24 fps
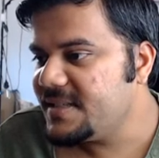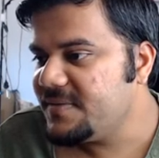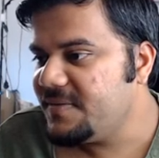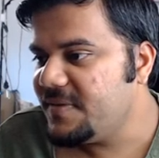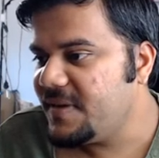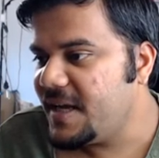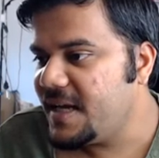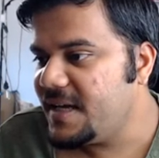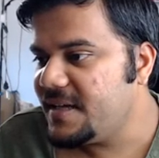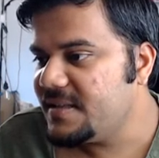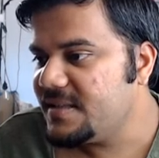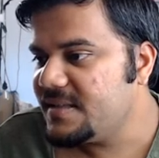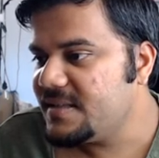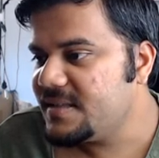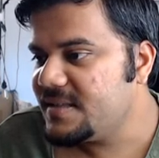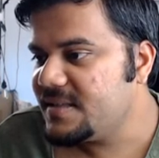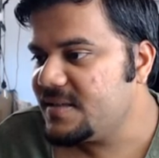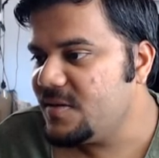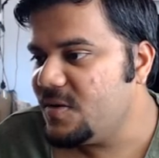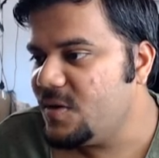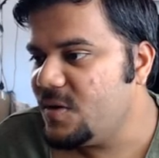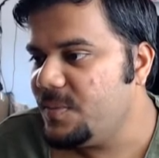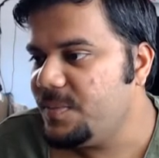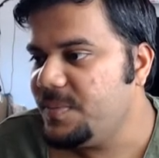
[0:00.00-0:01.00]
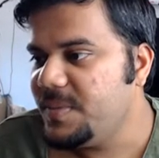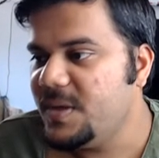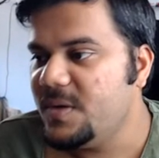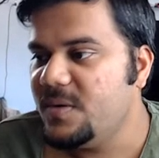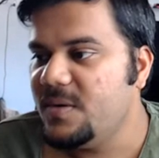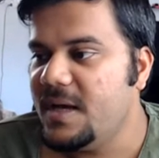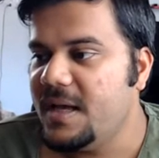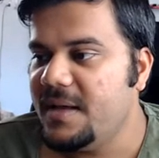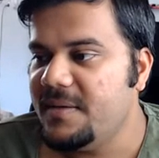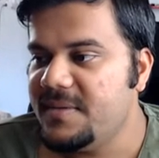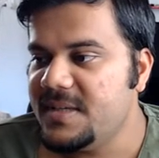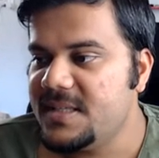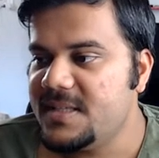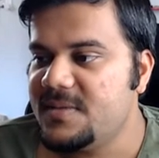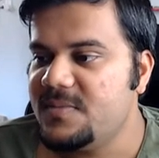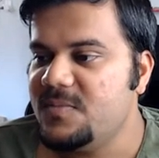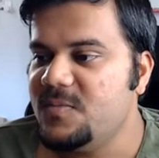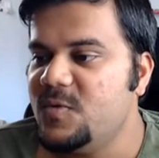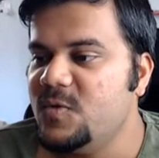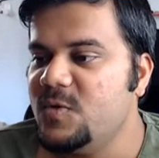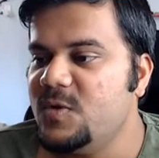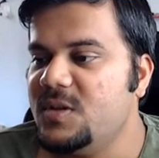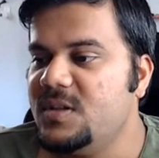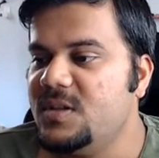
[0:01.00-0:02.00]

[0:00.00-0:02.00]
France. Hope you have a smooth